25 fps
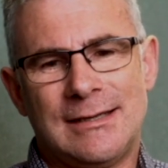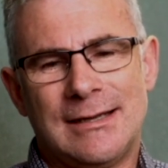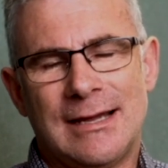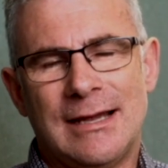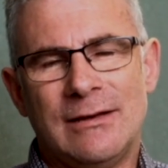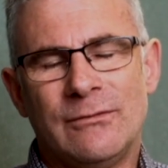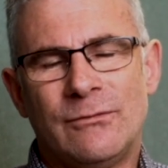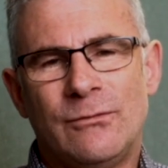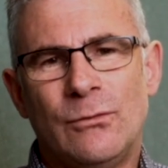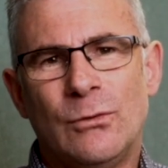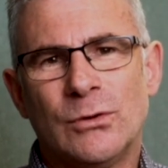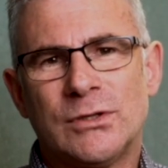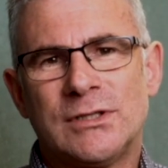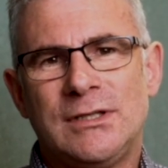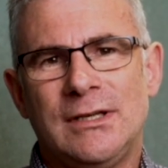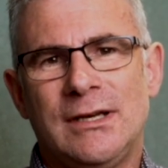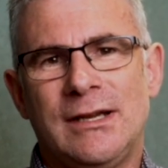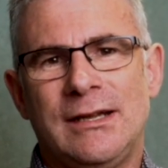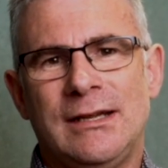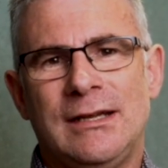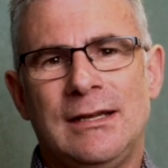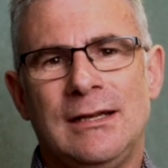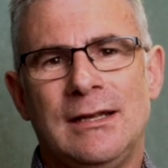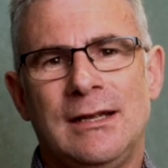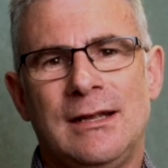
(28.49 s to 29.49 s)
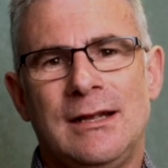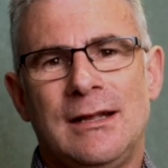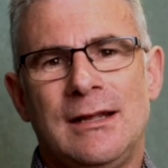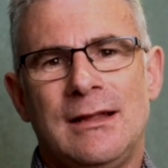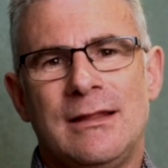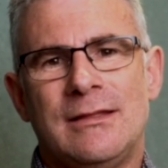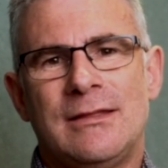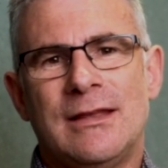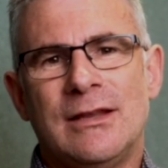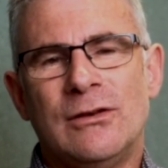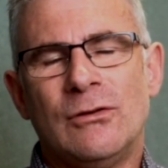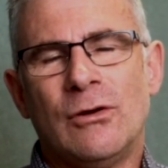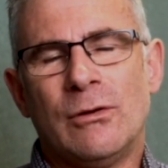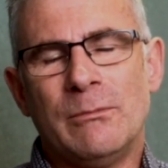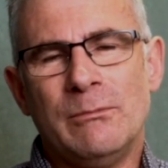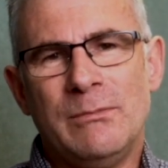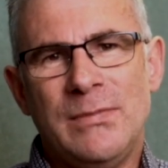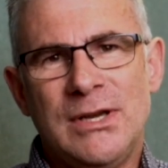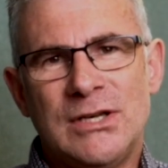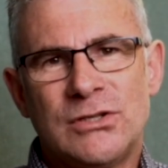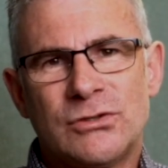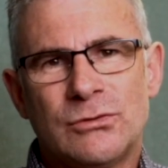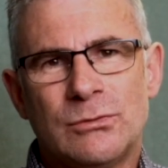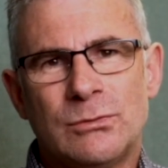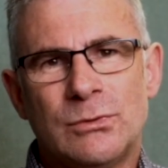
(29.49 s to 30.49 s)
Unfortunately, they're not
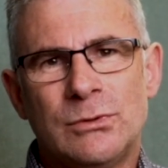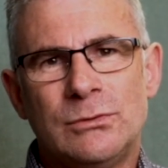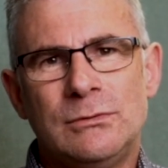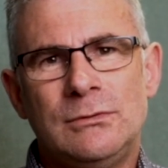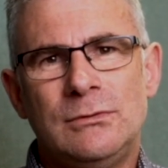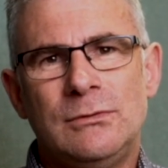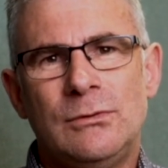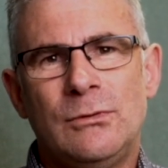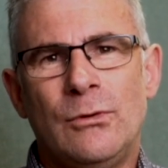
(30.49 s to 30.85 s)
measurable,